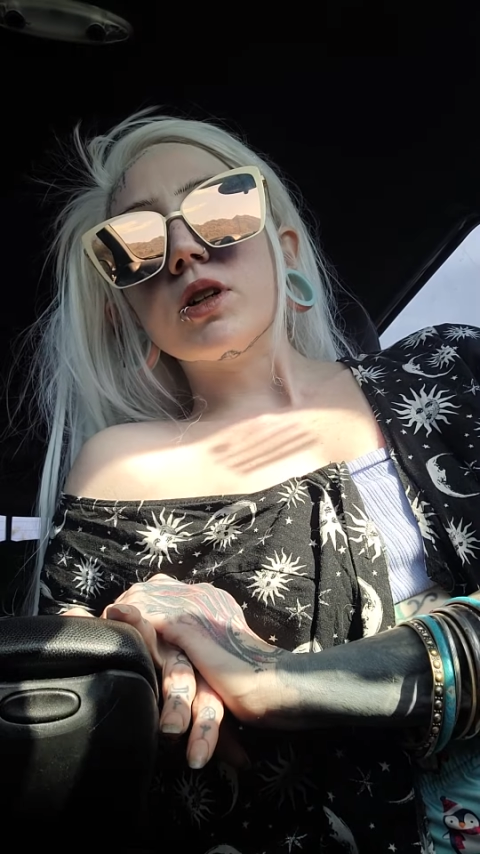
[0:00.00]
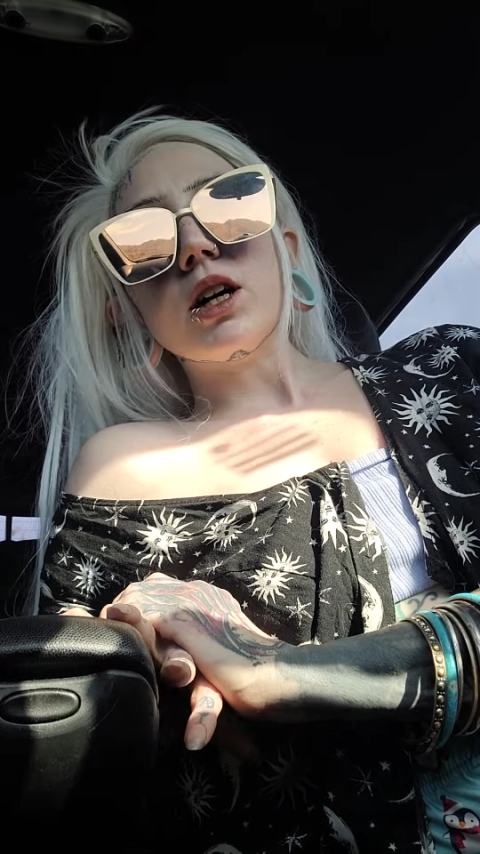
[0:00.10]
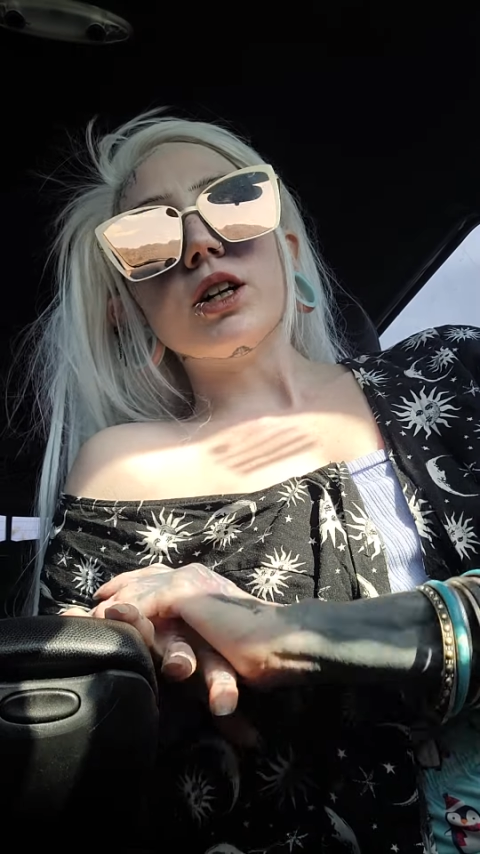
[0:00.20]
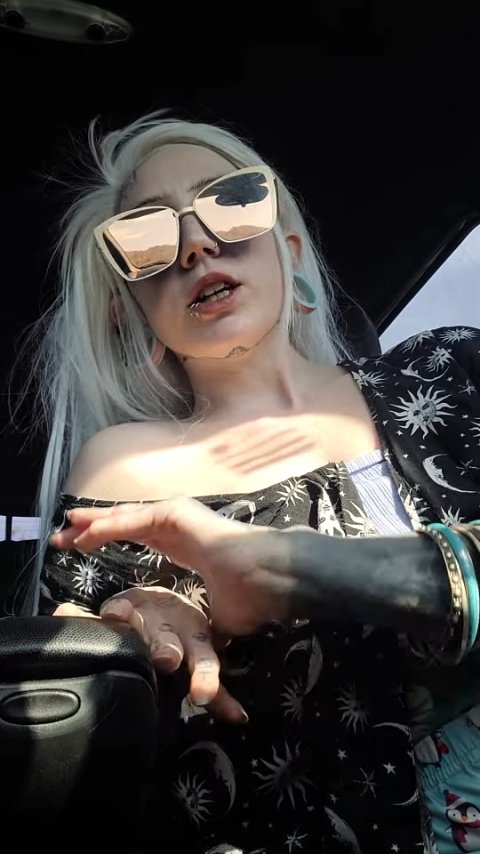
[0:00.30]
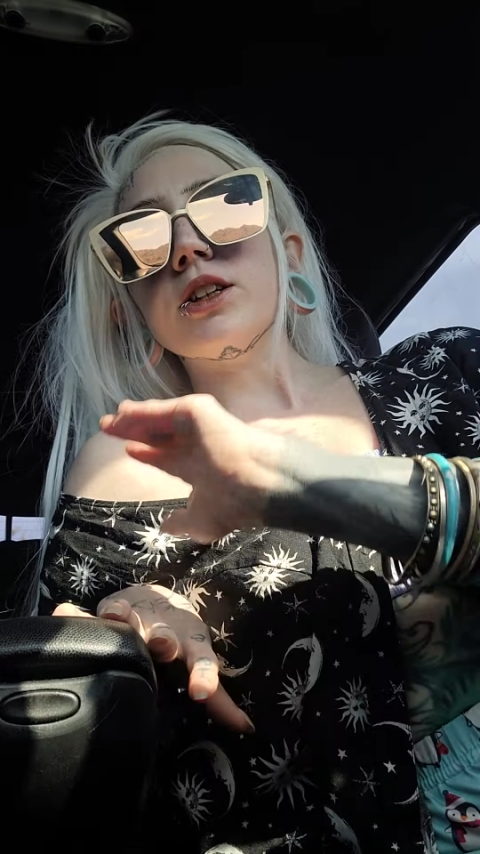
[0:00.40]

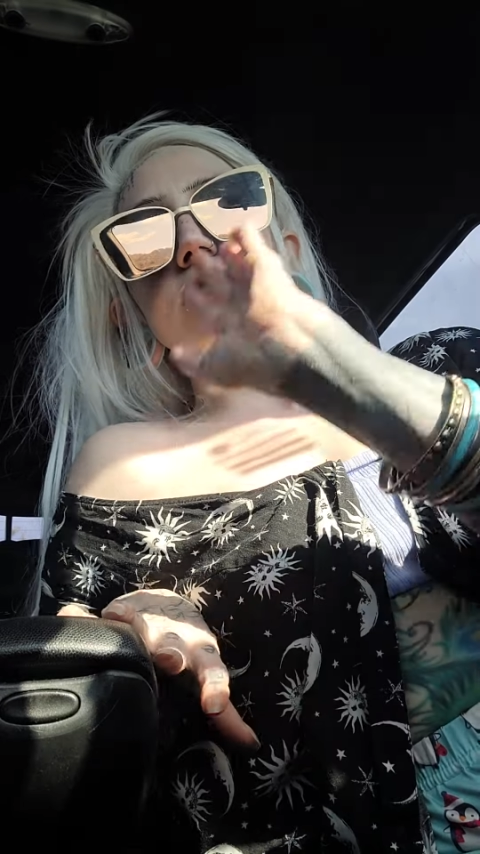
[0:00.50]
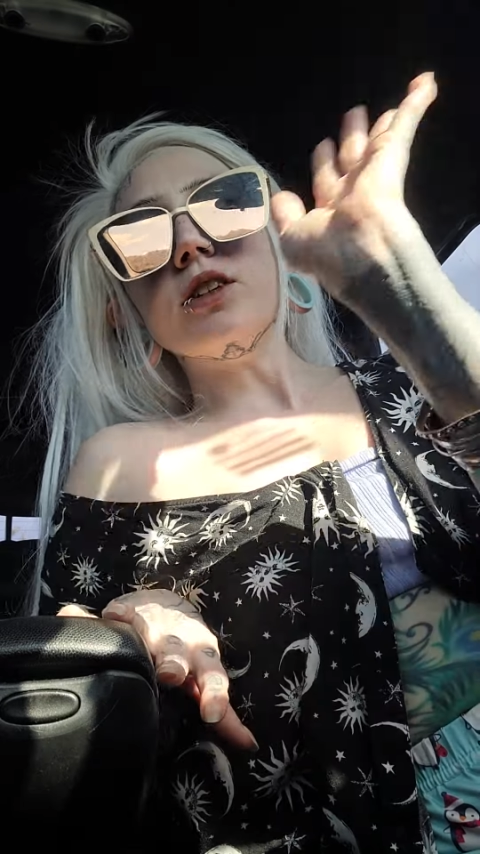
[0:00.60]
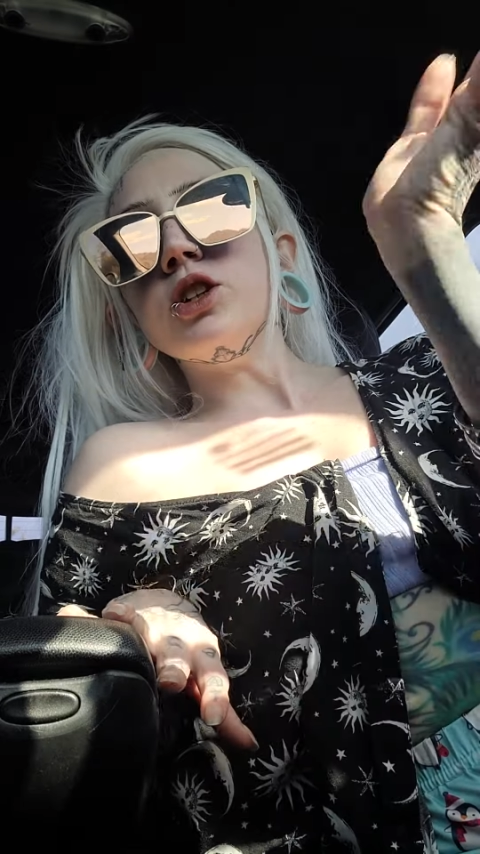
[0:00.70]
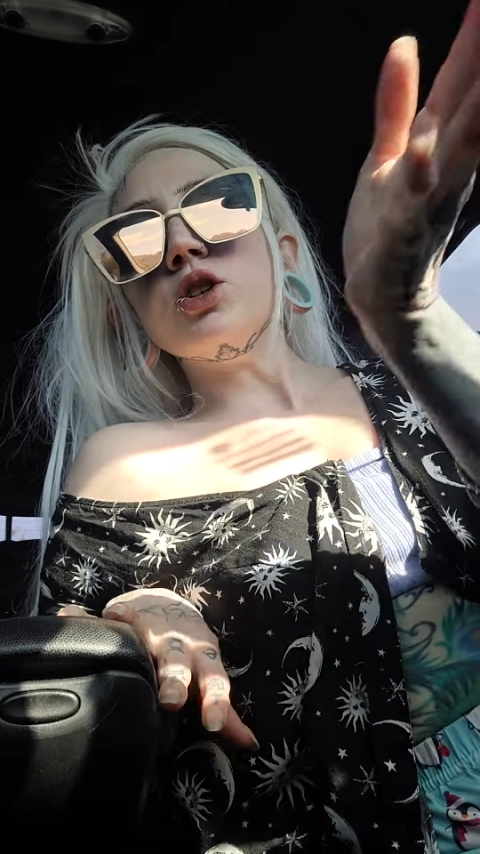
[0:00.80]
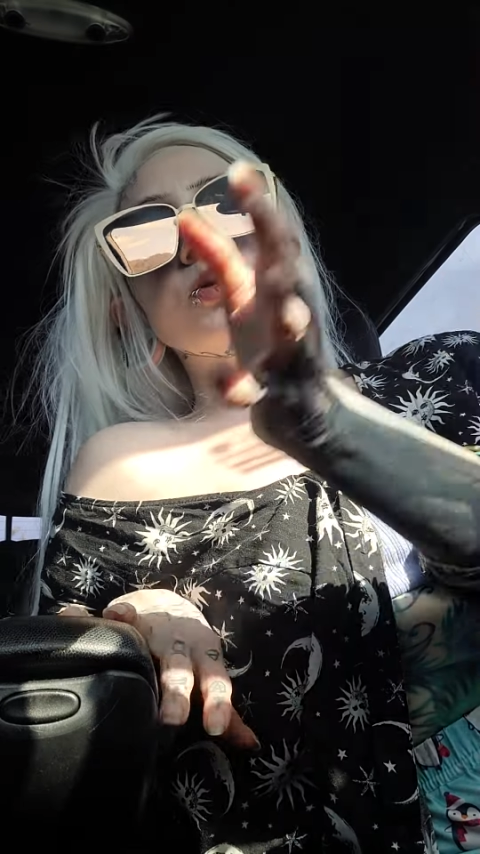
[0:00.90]
I'll
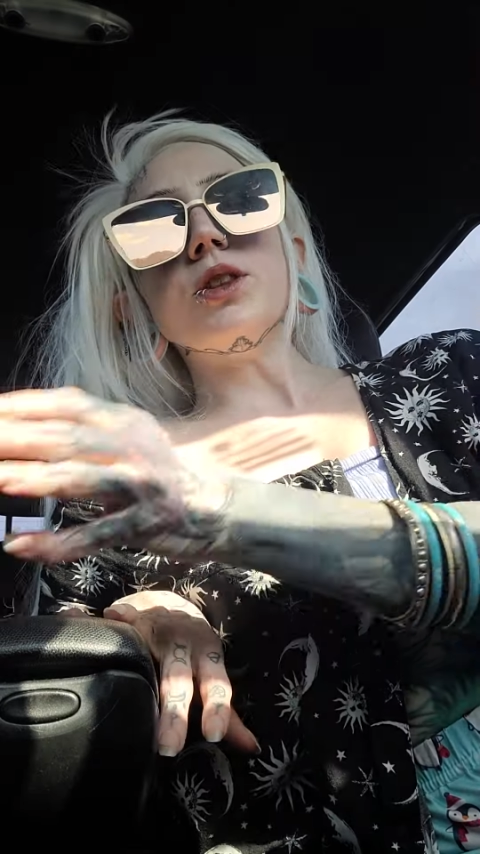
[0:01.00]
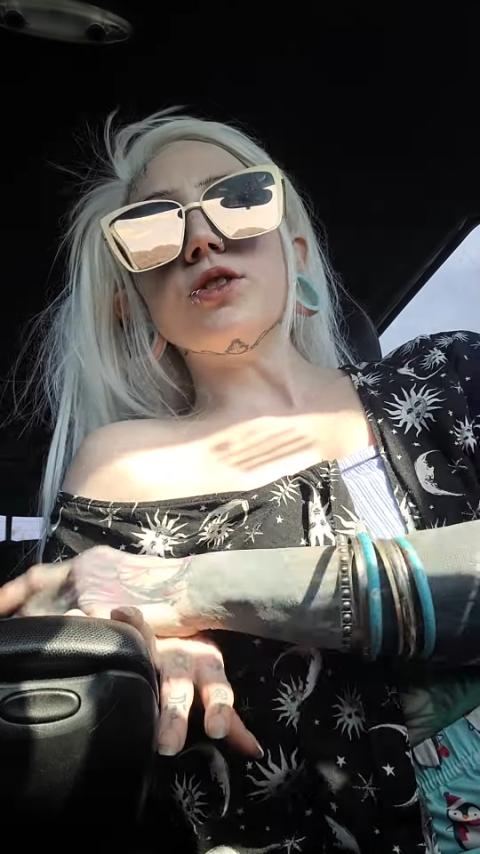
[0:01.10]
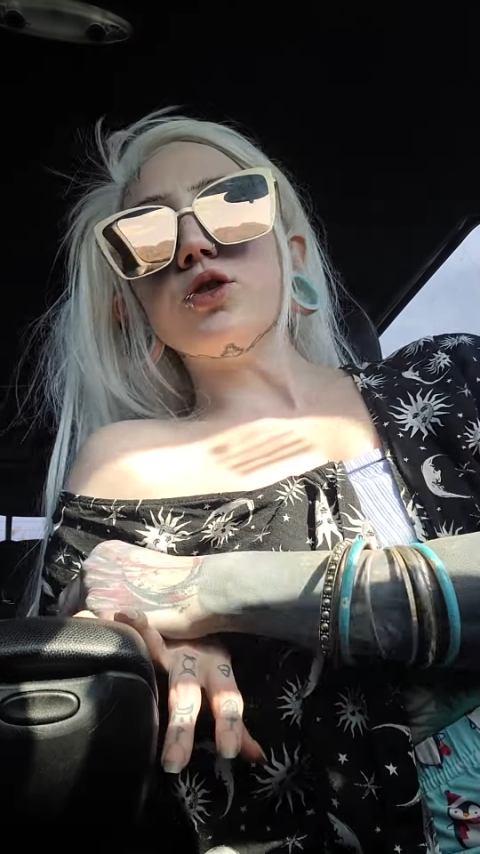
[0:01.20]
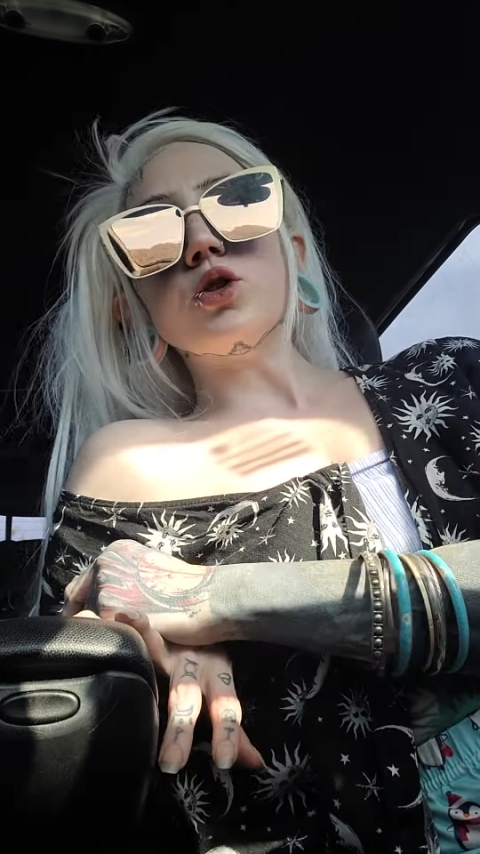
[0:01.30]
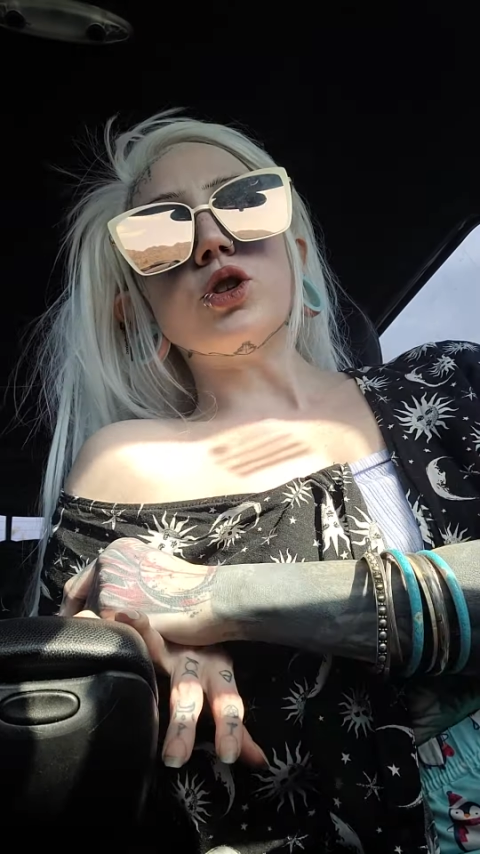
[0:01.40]
continue with the
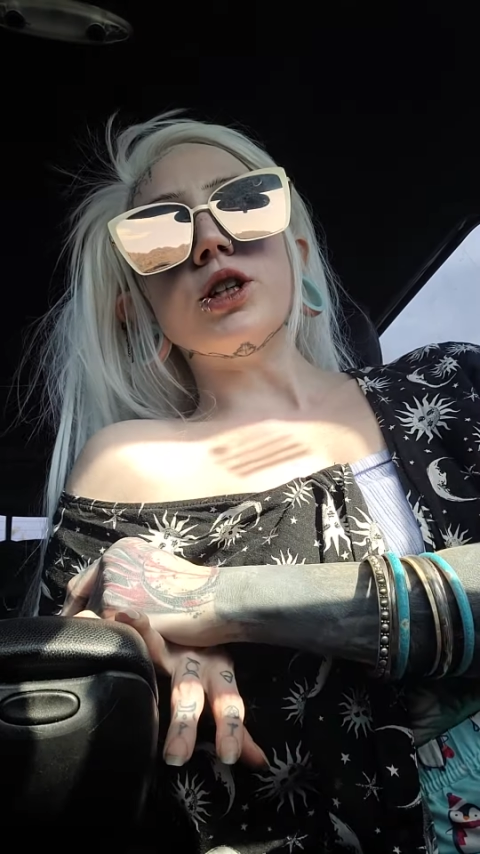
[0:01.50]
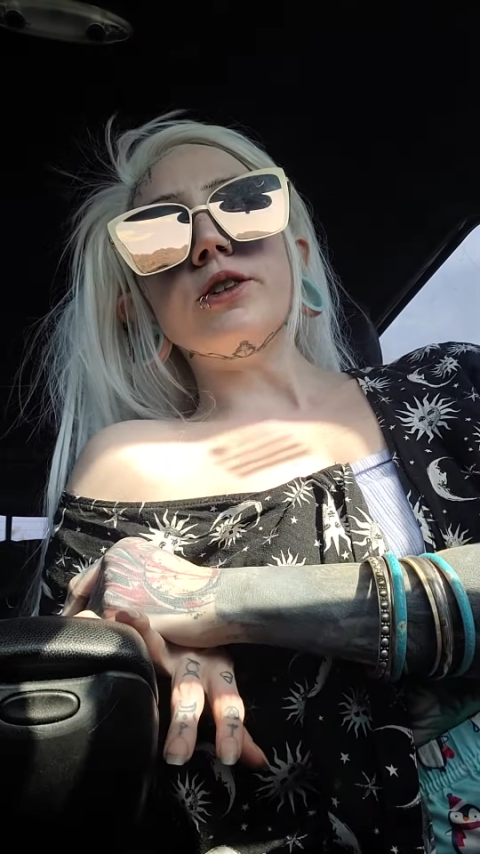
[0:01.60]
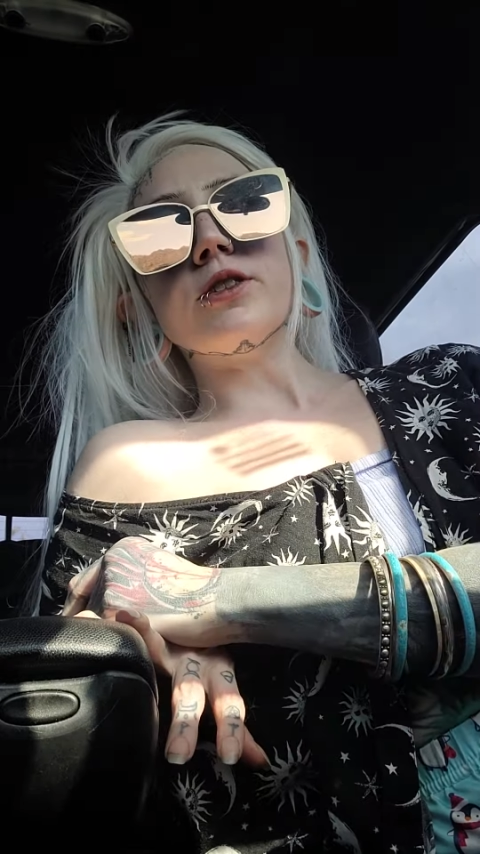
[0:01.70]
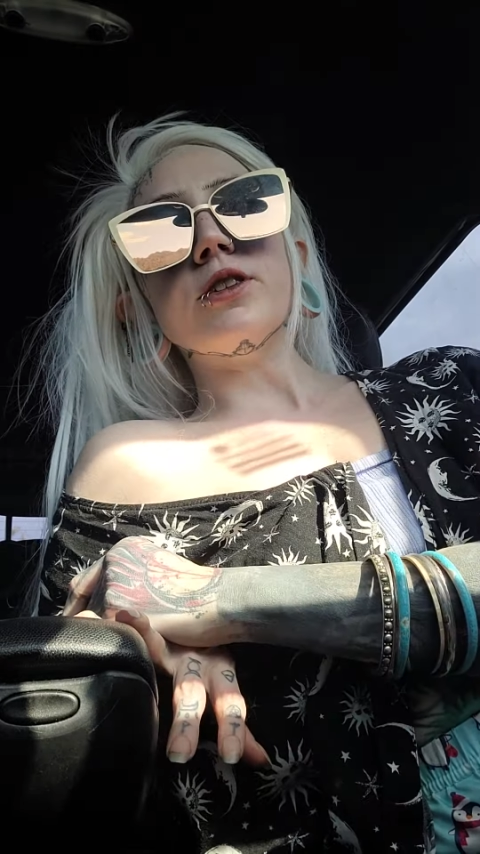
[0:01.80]
stories,